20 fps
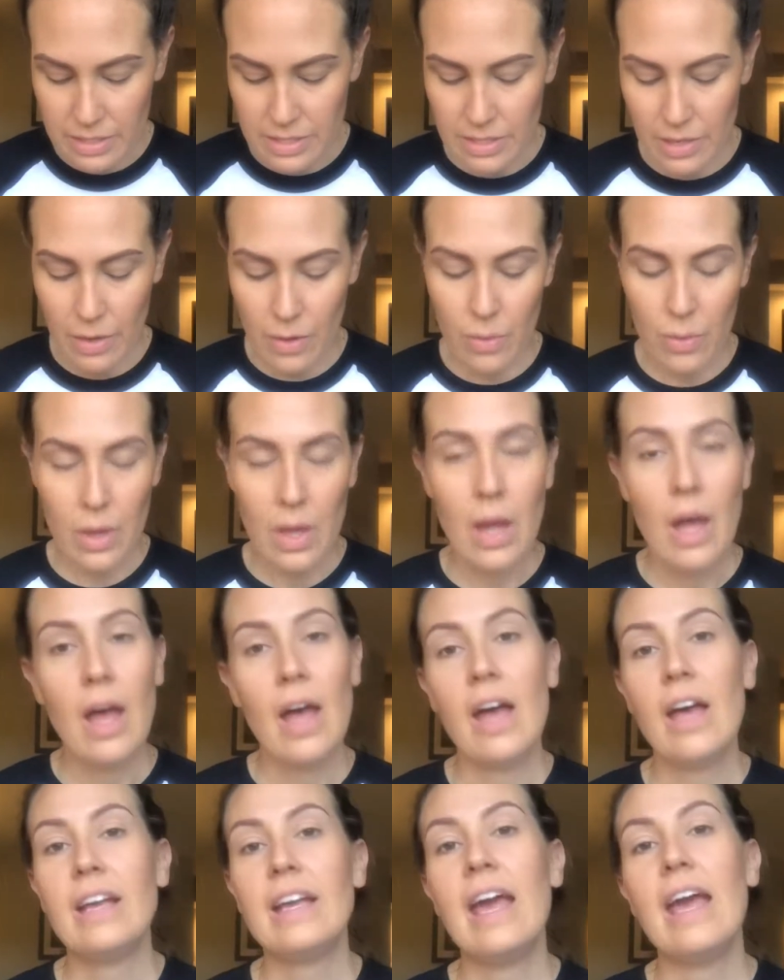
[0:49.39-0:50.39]
So
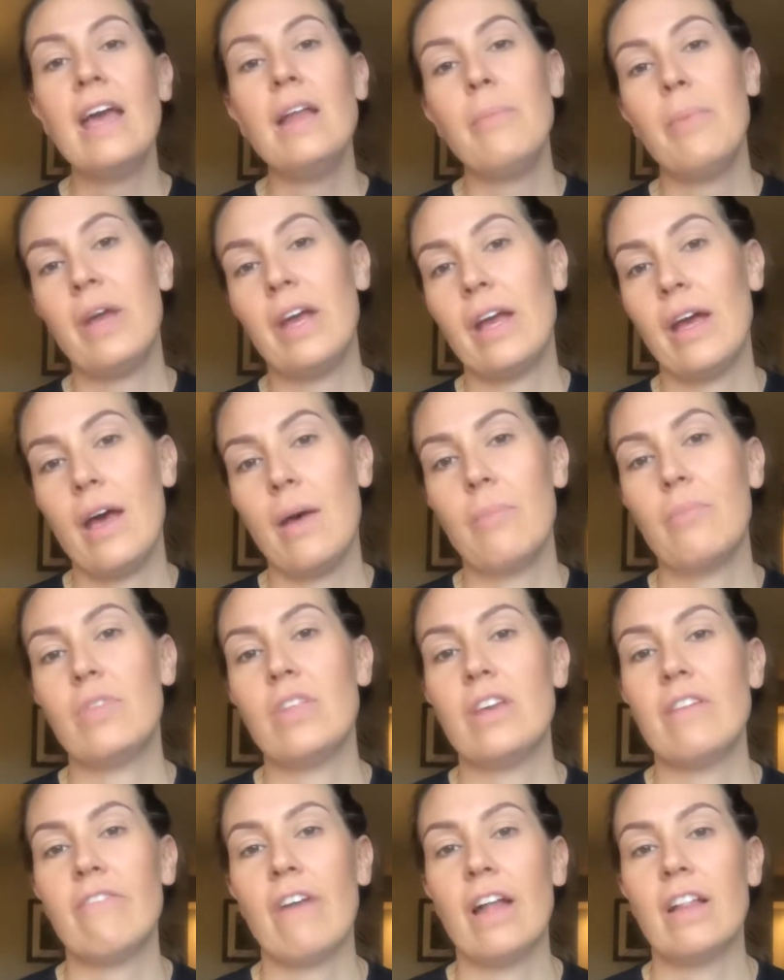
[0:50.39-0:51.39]
again, pick up
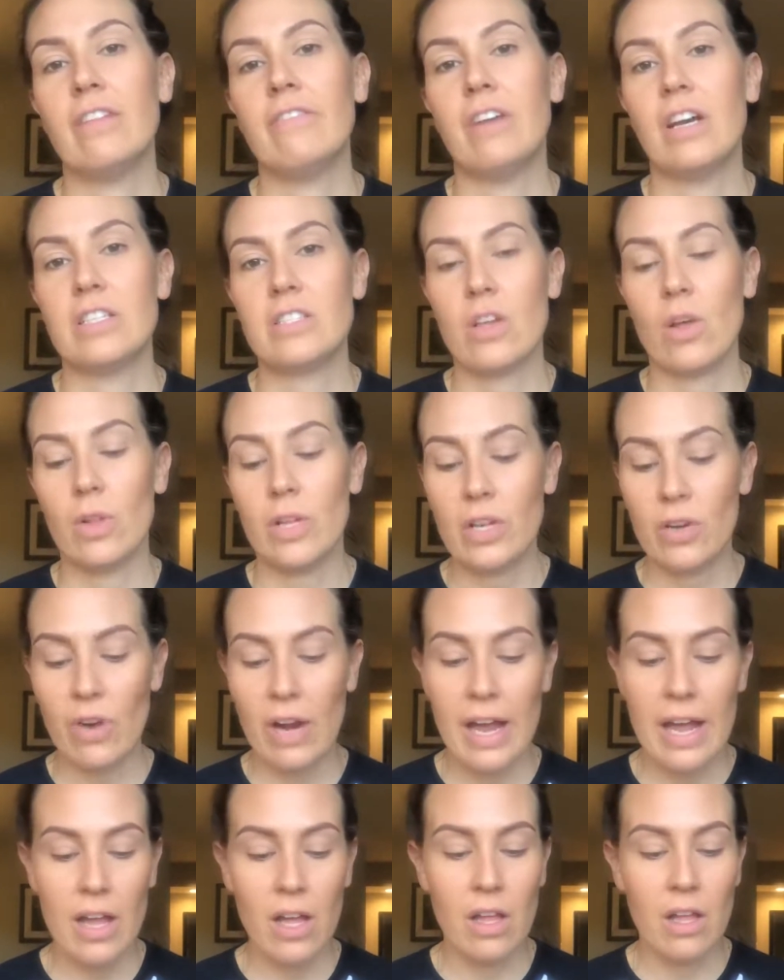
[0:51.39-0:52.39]
the Violet Voss Holy
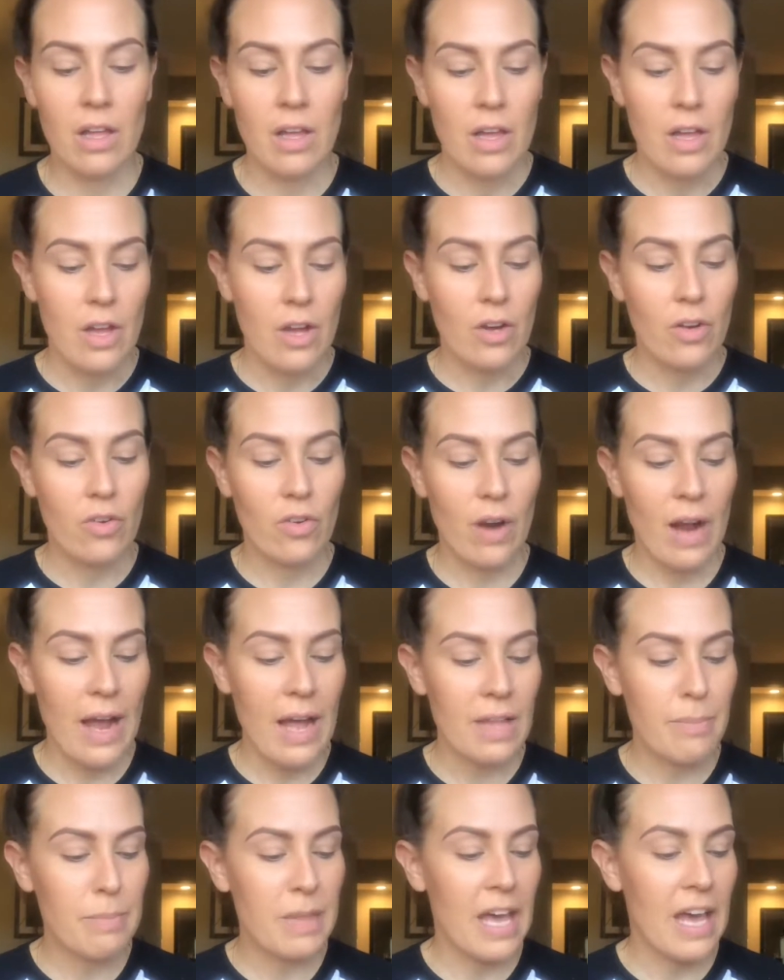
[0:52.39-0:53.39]
Grail,
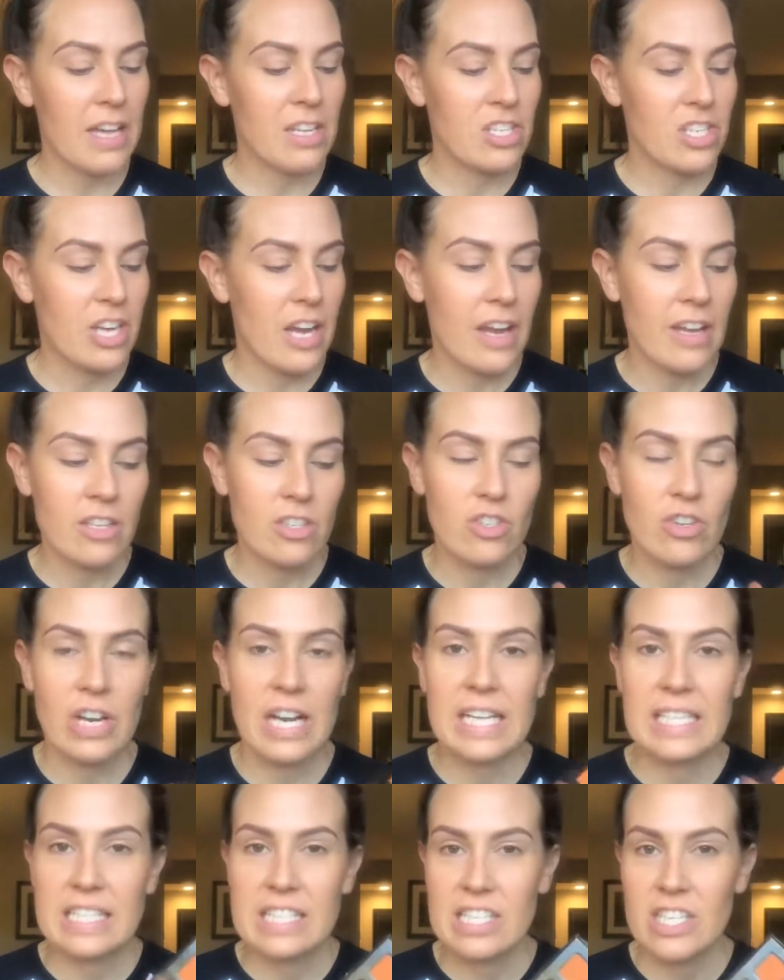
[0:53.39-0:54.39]
grab that shade
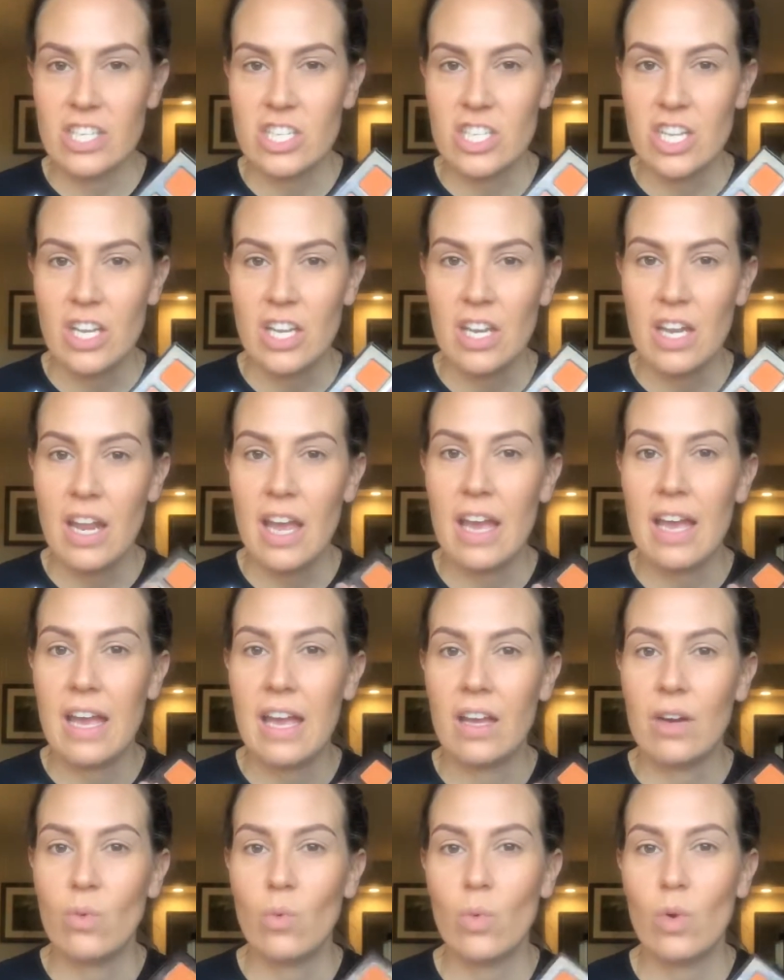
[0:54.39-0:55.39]
Transition,
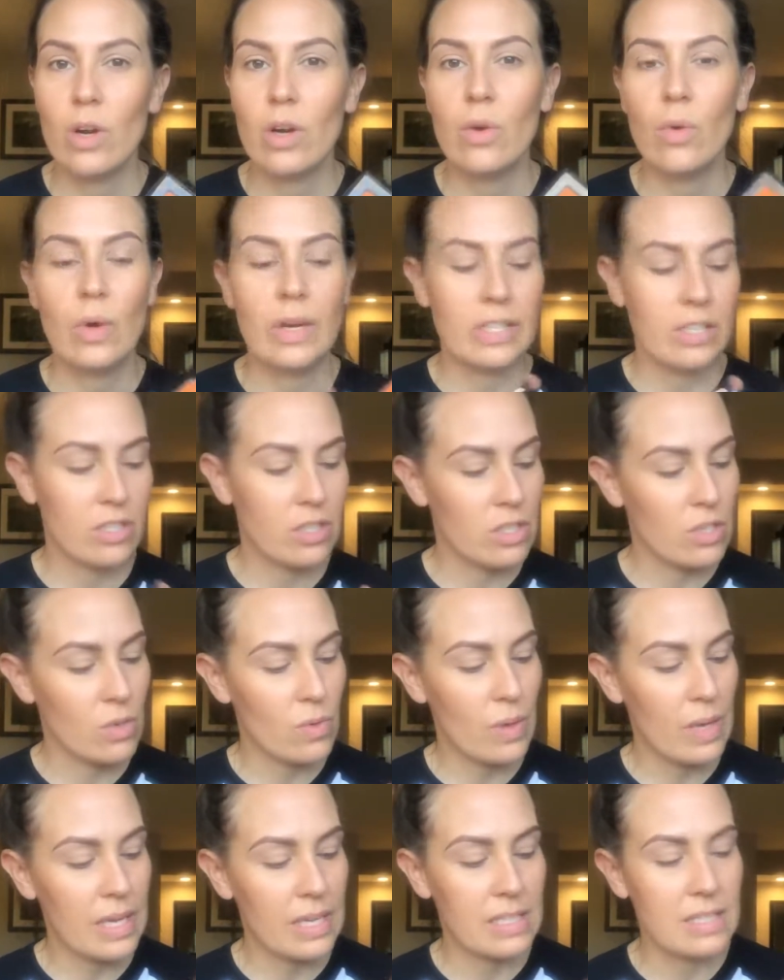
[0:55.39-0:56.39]
and we're going to do
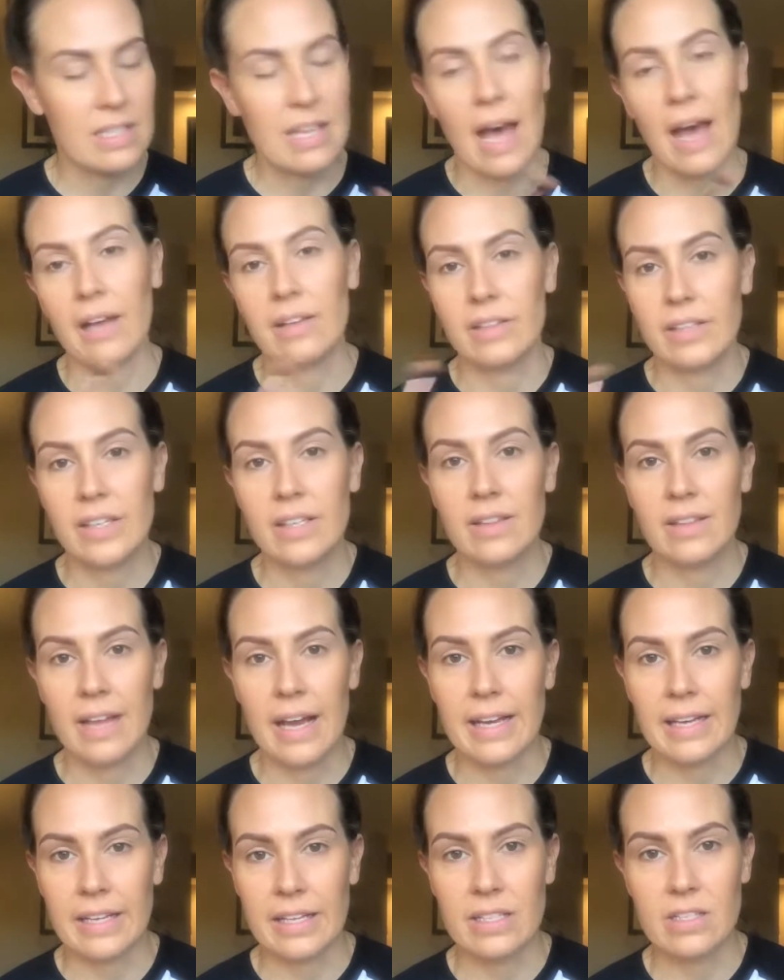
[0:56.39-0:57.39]
exactly
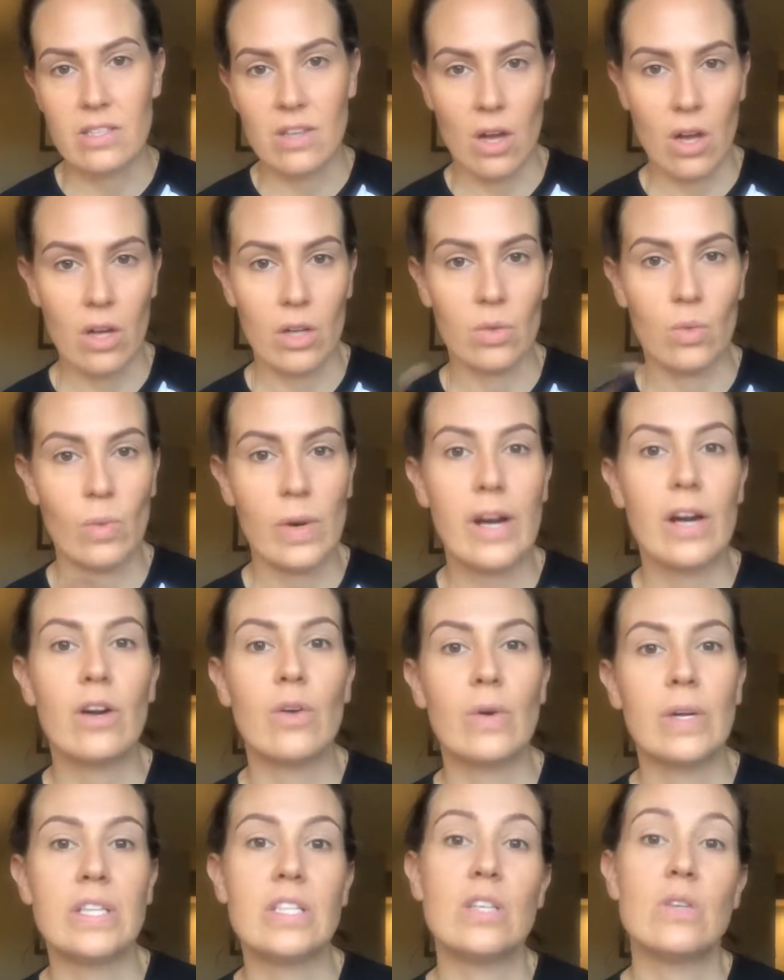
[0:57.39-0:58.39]
like it's called. We are
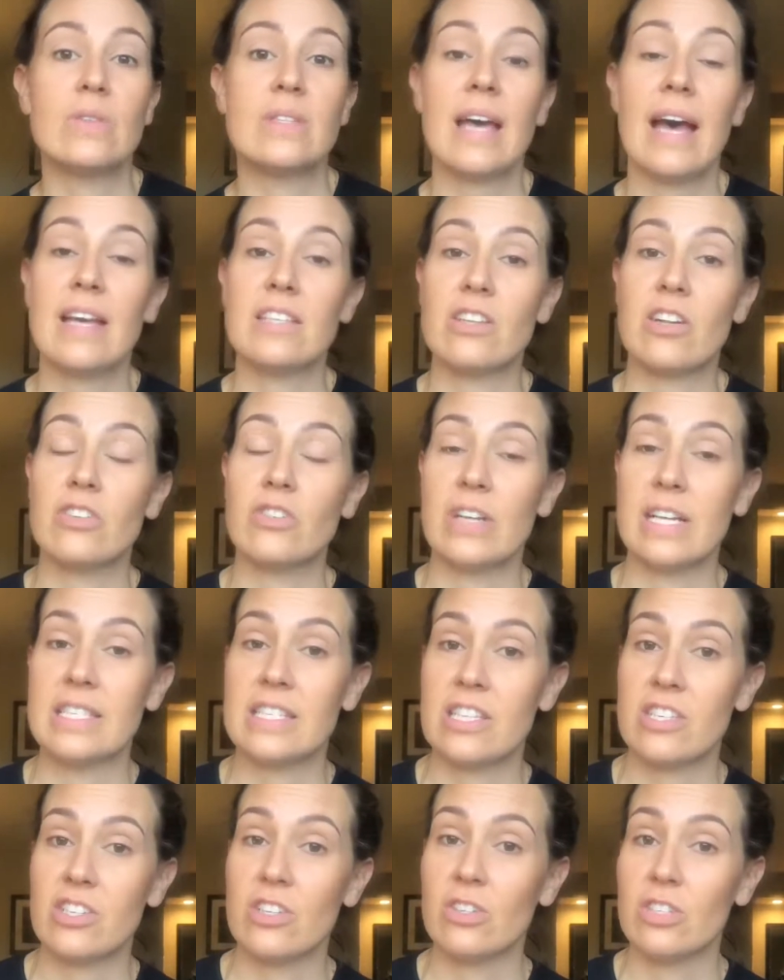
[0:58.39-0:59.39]
going to use it as our
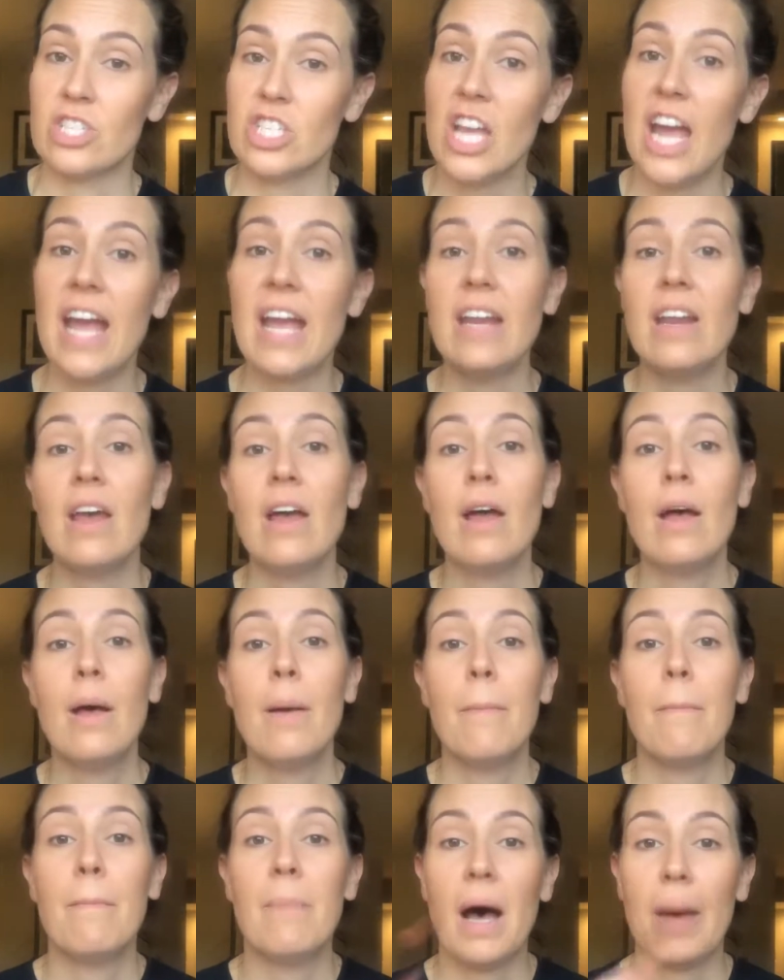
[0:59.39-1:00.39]
transitional shade,
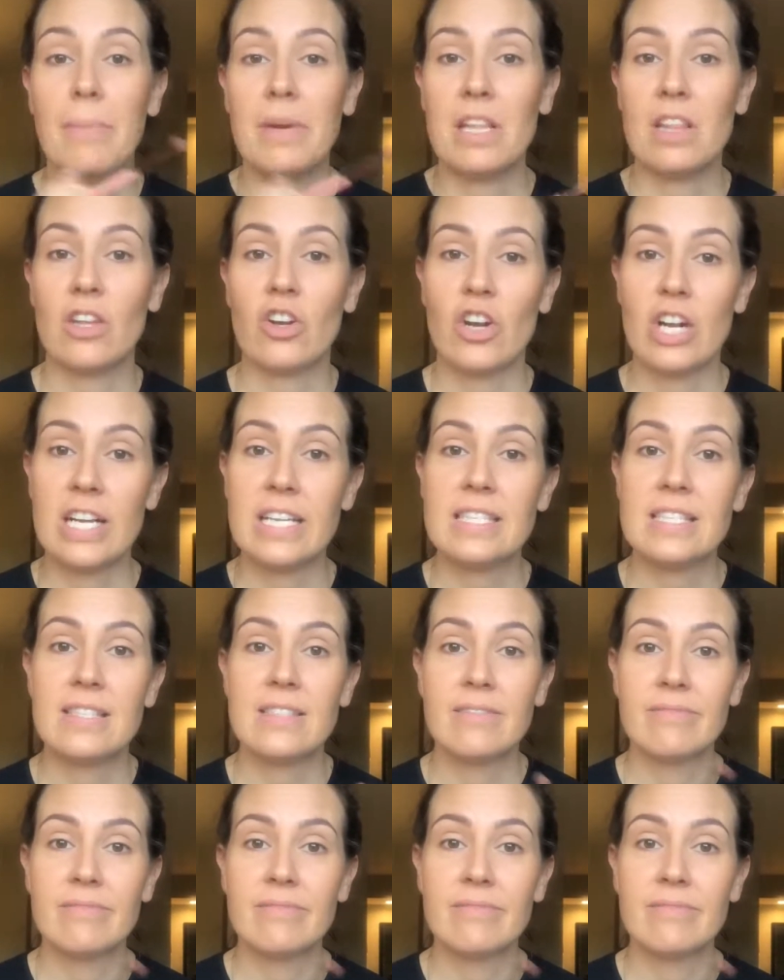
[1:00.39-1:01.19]
pop it in the crease.